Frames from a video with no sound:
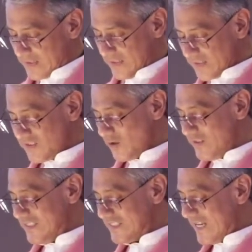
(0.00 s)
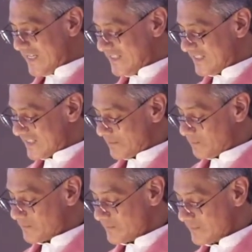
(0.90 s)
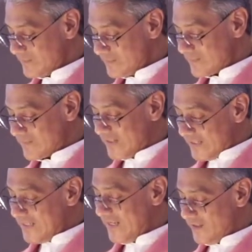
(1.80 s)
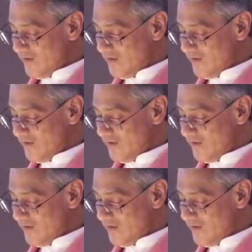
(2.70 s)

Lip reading: And so he says, he and